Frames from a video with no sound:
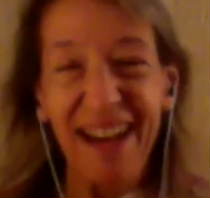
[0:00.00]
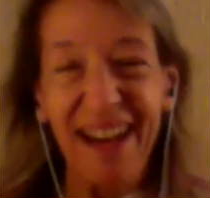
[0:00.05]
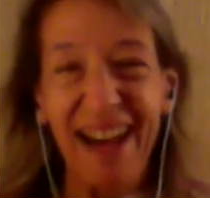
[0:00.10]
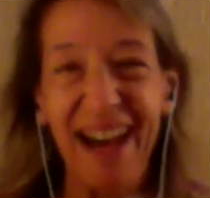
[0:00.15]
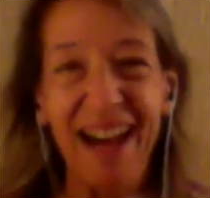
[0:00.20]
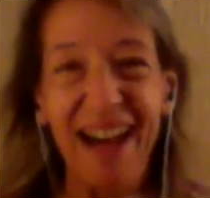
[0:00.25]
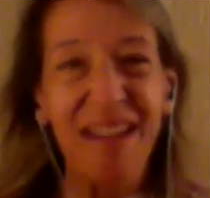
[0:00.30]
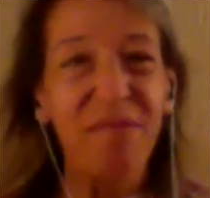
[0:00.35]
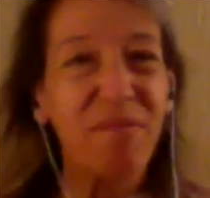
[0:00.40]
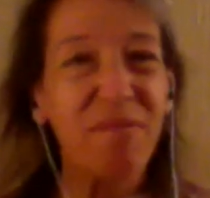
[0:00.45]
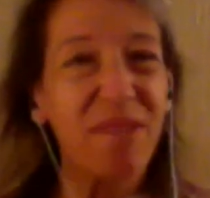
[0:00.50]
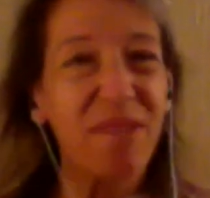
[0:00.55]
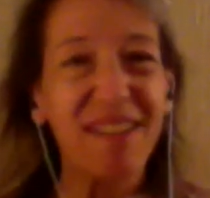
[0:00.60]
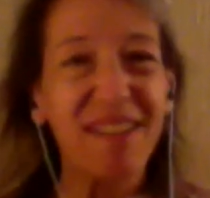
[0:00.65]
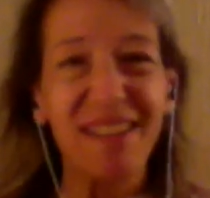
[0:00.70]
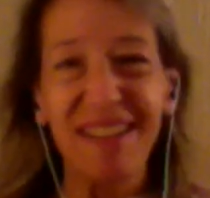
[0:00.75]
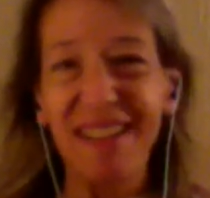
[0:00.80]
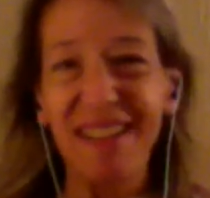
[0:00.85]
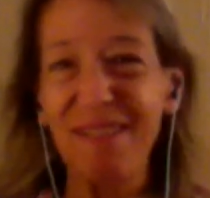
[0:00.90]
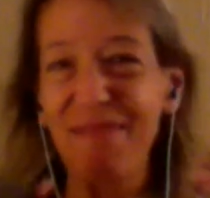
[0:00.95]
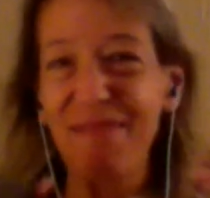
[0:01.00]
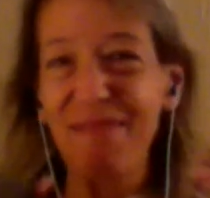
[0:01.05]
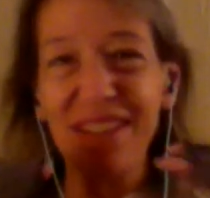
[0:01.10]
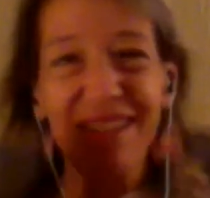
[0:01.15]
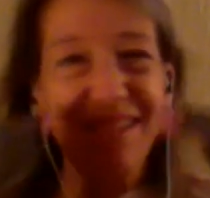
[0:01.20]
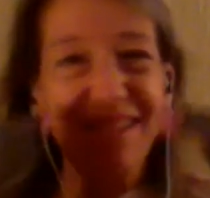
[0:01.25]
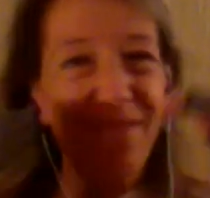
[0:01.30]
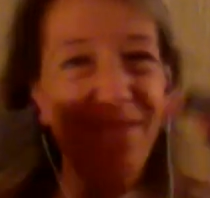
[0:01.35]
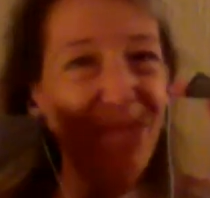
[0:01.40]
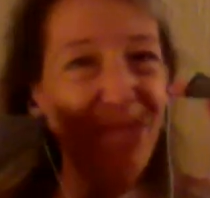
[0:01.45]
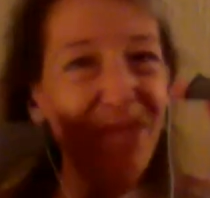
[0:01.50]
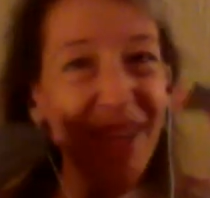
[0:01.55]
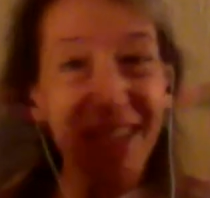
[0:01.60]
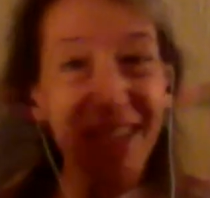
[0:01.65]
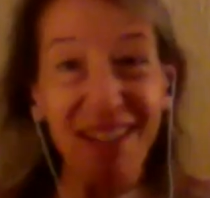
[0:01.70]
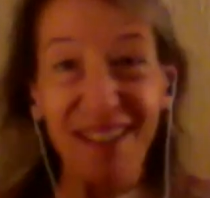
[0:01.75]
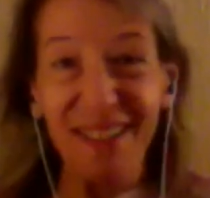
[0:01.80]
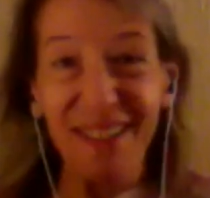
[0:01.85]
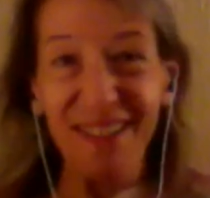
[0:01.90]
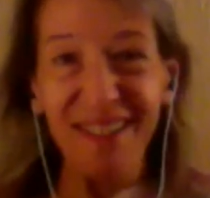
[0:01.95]
It wasn't even
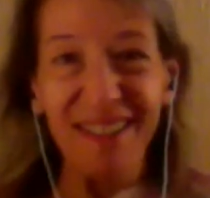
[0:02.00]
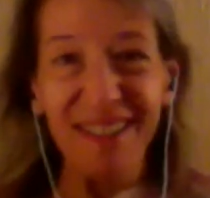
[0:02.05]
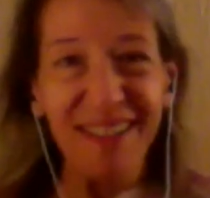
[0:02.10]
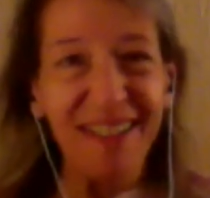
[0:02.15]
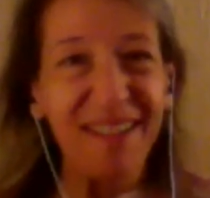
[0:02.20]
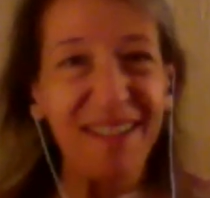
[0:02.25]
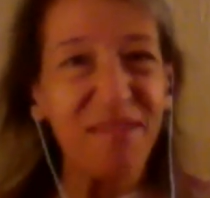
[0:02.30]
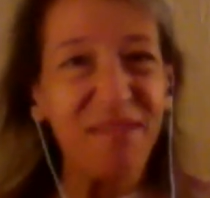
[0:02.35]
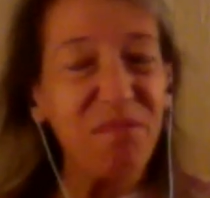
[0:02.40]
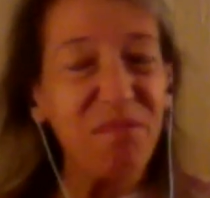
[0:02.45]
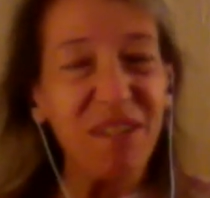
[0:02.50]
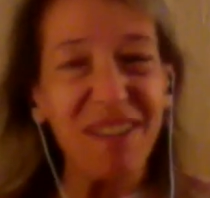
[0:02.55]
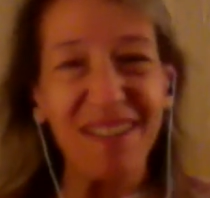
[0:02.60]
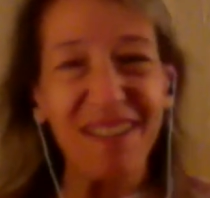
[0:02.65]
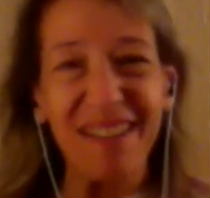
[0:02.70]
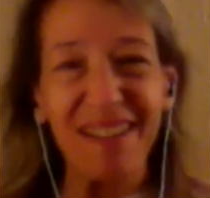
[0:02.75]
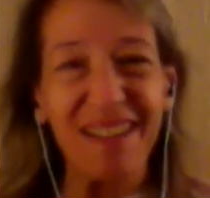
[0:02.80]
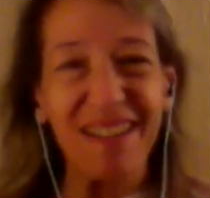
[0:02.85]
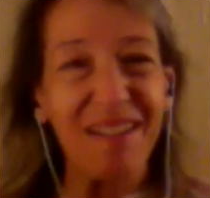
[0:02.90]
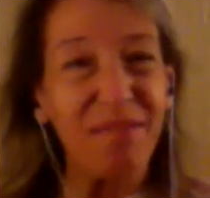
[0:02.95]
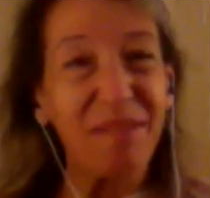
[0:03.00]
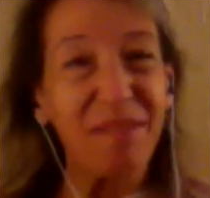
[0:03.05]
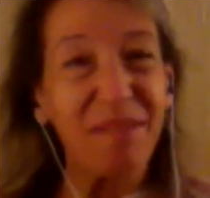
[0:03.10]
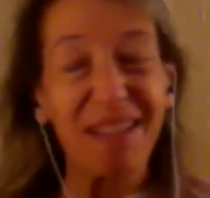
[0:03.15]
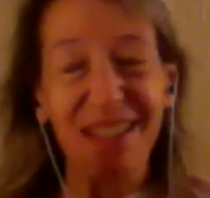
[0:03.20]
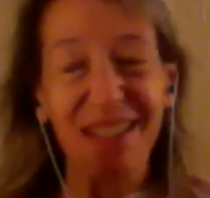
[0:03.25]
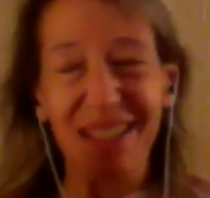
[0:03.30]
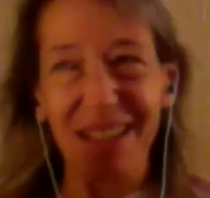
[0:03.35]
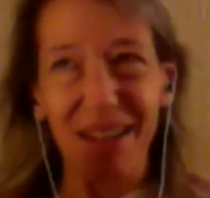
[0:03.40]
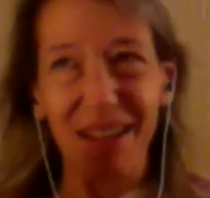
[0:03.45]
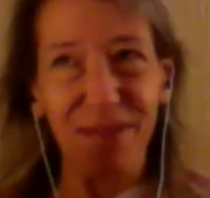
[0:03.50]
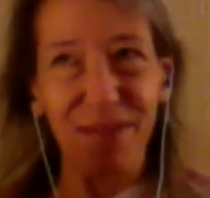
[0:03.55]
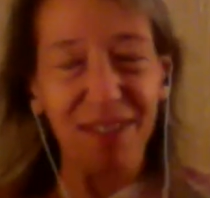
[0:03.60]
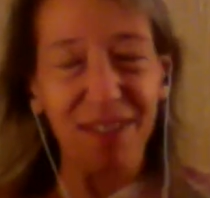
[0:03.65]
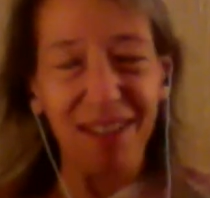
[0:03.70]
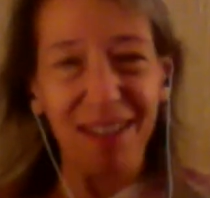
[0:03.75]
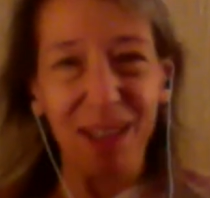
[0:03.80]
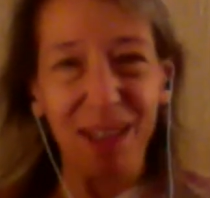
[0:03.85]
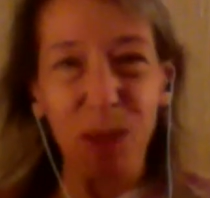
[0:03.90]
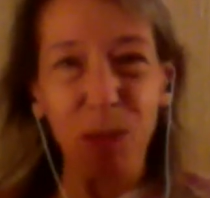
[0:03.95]
mental. It wasn't, it was
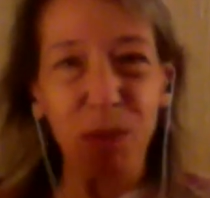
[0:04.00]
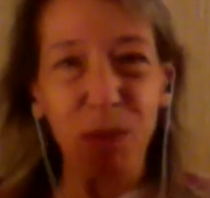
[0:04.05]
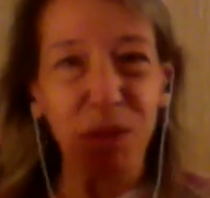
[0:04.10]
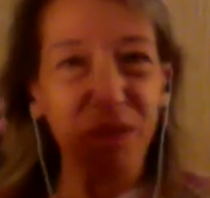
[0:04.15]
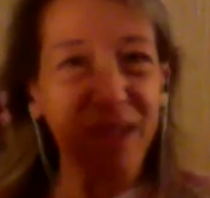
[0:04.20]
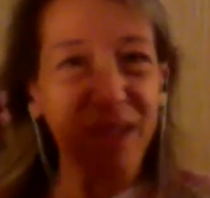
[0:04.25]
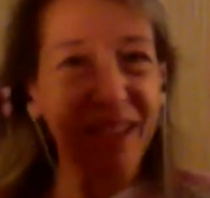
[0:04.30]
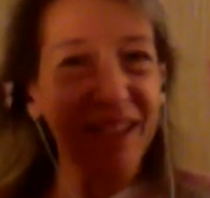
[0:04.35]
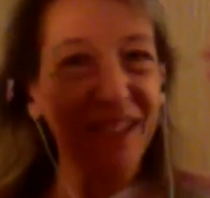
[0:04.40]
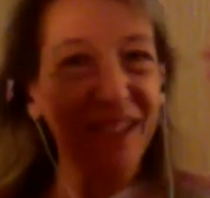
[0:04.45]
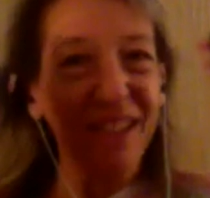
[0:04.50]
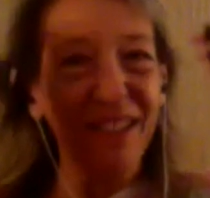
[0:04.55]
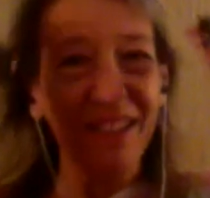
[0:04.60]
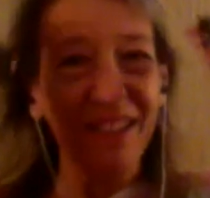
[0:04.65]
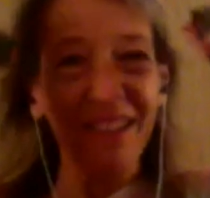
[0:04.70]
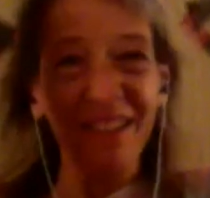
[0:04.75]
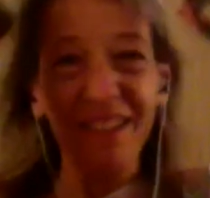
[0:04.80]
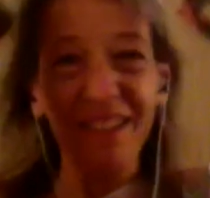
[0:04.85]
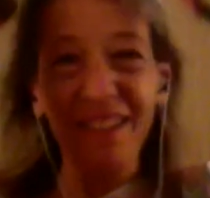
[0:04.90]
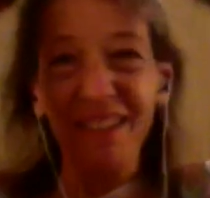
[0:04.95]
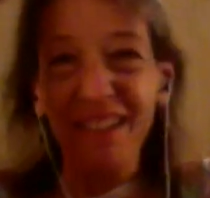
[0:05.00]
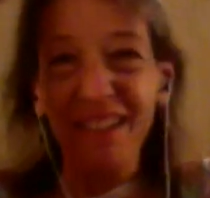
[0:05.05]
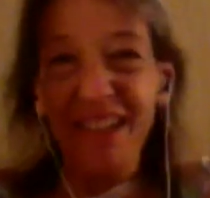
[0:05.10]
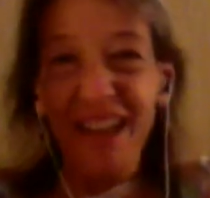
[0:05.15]
definitely experiential.